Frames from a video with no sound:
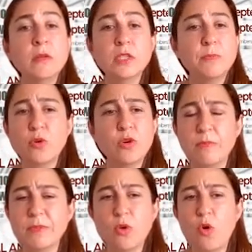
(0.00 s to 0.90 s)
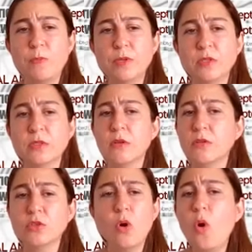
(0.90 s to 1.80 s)
The program is open
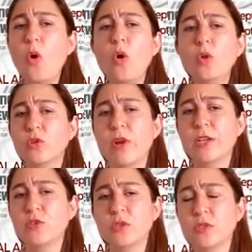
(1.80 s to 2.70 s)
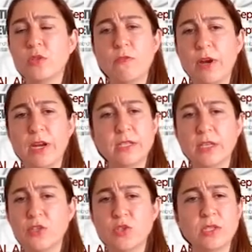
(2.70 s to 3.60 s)
to all graduates of
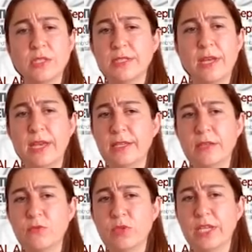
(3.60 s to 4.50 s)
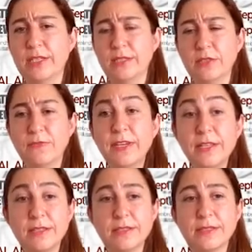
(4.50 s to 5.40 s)
architecture, design, and related
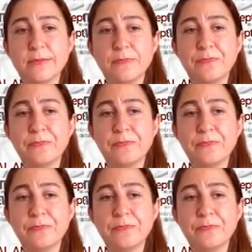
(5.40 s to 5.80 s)
fields.